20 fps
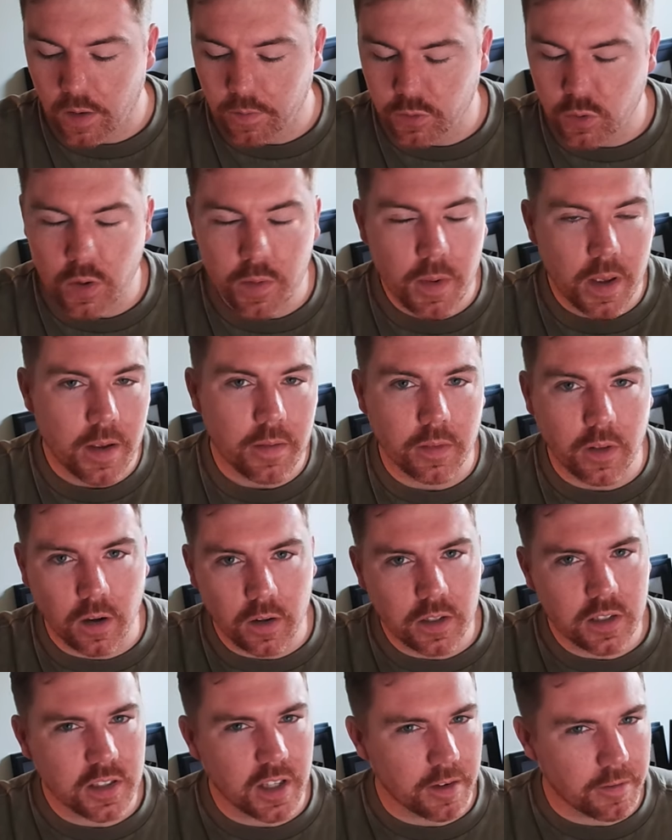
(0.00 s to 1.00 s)
So it
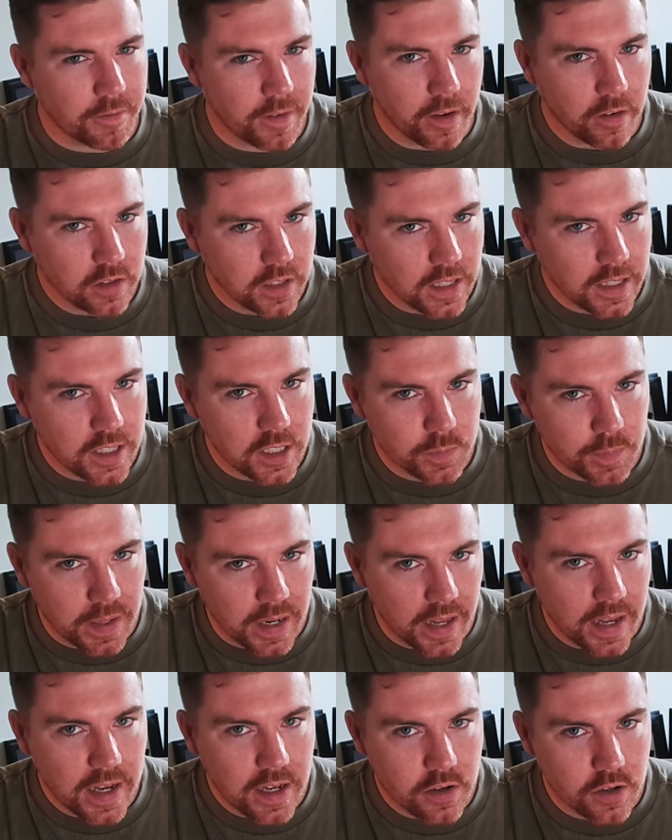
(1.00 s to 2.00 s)
honestly, it feels like it's
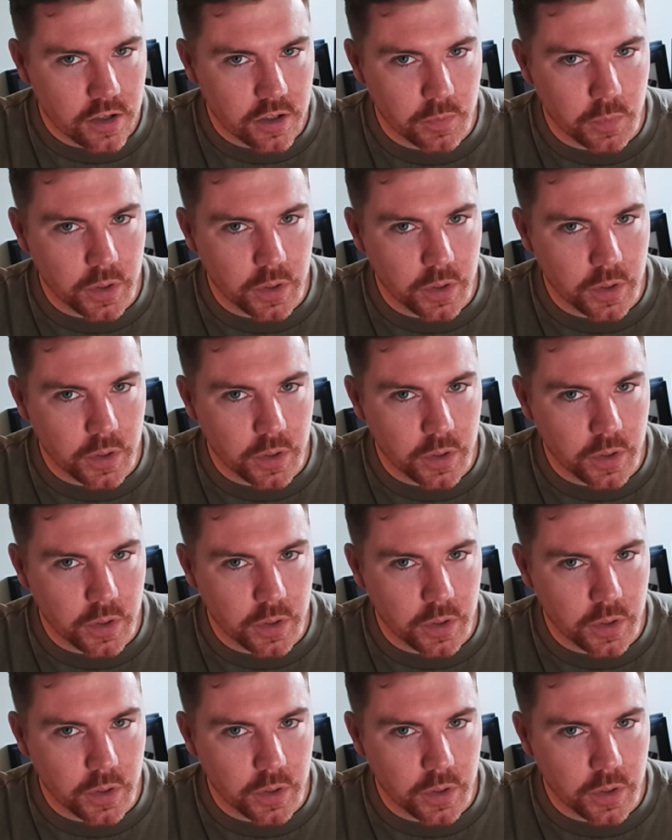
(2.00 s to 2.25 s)
been ages,